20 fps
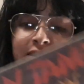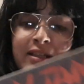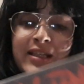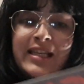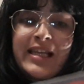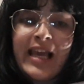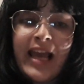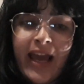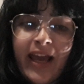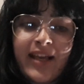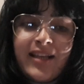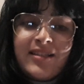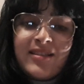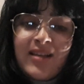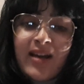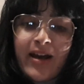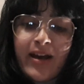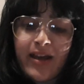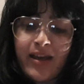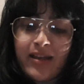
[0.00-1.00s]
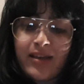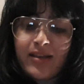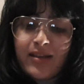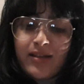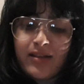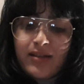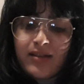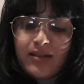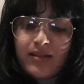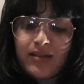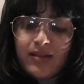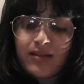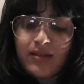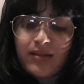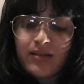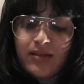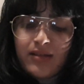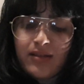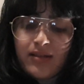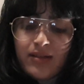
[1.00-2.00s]
the A side,
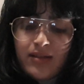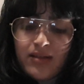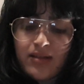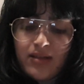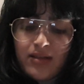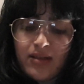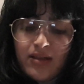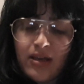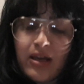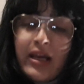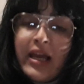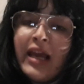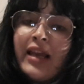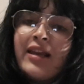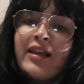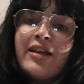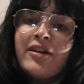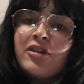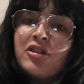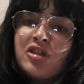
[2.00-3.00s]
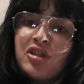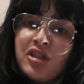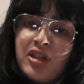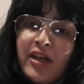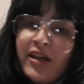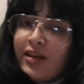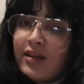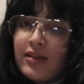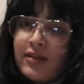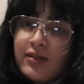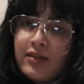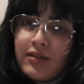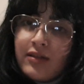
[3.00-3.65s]
you can't hear shit.